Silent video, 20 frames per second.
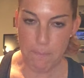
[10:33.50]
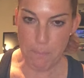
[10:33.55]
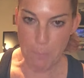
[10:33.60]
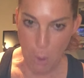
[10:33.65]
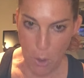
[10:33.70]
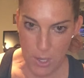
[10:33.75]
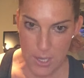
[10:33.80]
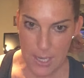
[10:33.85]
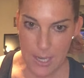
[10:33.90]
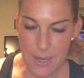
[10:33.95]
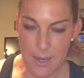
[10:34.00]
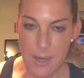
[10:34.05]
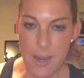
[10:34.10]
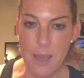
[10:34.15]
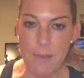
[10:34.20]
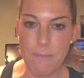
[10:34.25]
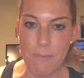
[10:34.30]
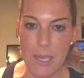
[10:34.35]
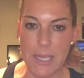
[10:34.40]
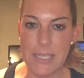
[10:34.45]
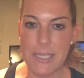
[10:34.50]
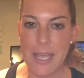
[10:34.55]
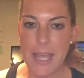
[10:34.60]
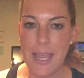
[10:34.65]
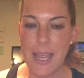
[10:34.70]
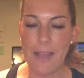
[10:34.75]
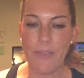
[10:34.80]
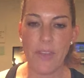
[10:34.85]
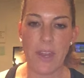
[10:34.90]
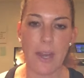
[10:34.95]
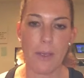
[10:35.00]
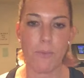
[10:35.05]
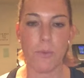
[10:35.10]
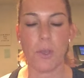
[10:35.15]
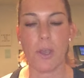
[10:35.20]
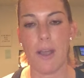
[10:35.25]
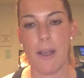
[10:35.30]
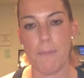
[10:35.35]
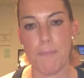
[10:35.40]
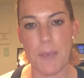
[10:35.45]
put it in on Monday and then I
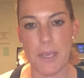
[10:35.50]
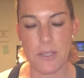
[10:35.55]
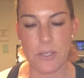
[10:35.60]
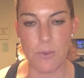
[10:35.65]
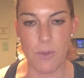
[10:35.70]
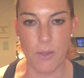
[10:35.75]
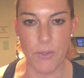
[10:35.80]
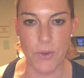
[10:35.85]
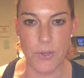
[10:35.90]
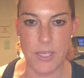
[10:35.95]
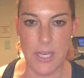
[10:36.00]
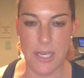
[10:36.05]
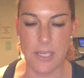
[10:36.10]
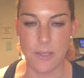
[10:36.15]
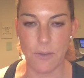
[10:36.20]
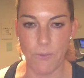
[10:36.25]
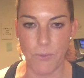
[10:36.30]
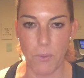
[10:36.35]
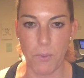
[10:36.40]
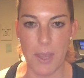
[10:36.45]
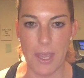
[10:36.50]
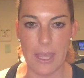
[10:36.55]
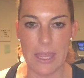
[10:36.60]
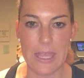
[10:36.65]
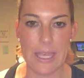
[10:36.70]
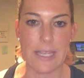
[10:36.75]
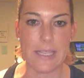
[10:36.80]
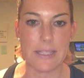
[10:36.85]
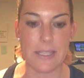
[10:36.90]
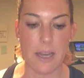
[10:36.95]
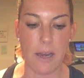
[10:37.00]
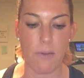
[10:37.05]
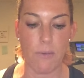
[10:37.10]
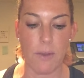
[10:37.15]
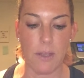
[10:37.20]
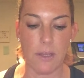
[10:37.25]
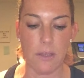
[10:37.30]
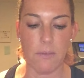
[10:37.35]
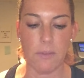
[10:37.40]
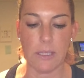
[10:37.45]
will copy it to other days of the week, things that I
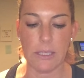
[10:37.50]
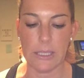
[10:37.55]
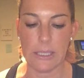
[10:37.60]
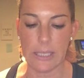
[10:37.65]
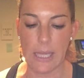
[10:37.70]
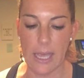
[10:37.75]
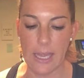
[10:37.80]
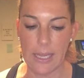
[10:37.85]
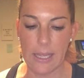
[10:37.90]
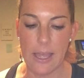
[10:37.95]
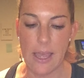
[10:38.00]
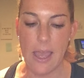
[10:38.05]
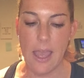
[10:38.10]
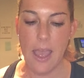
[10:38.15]
really, really like.